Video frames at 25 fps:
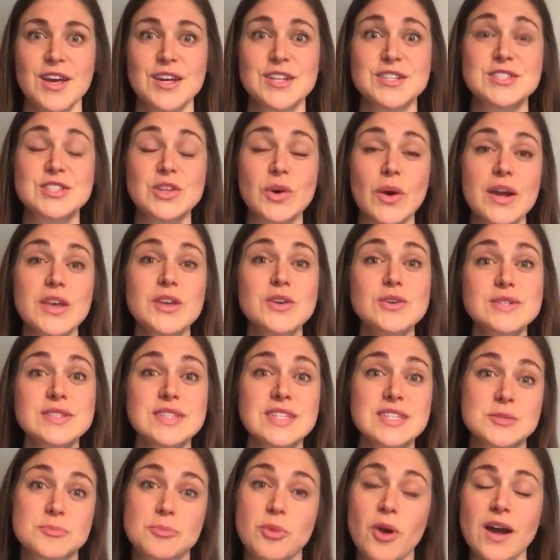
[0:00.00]
So I used
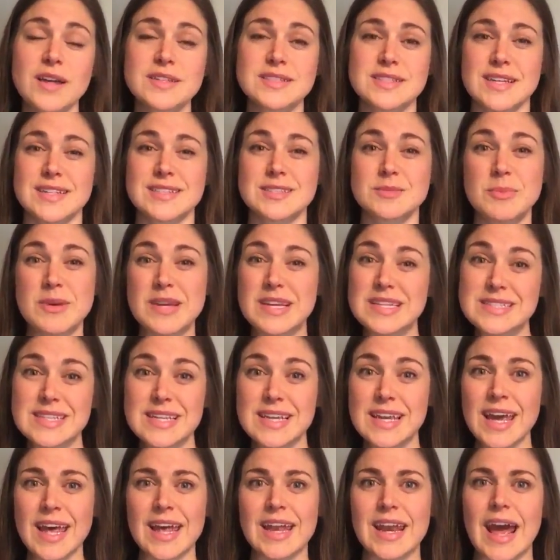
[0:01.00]
this process because
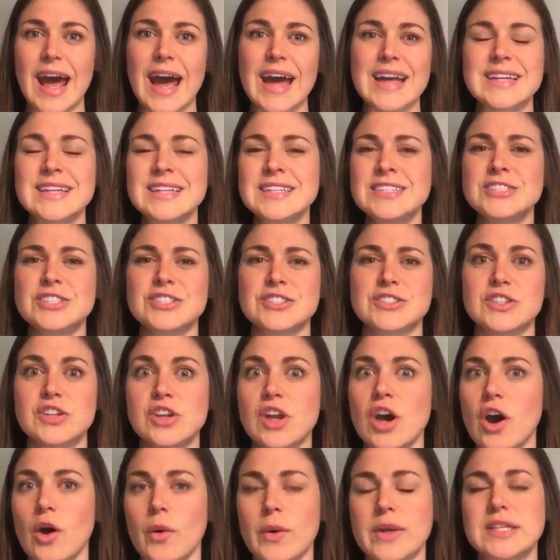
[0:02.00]
again, I didn't just
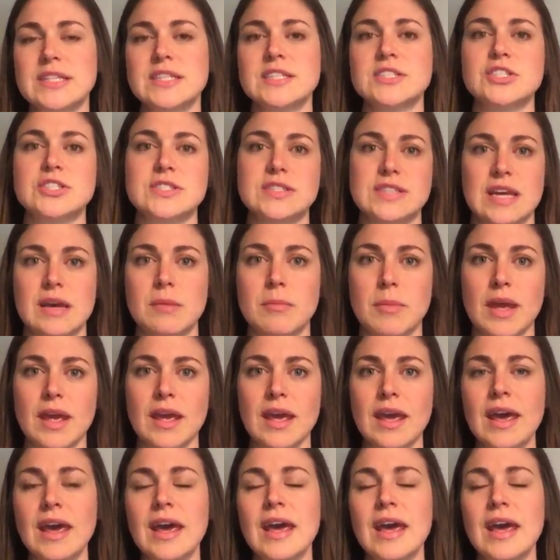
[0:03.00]
know, it didn't just hit me.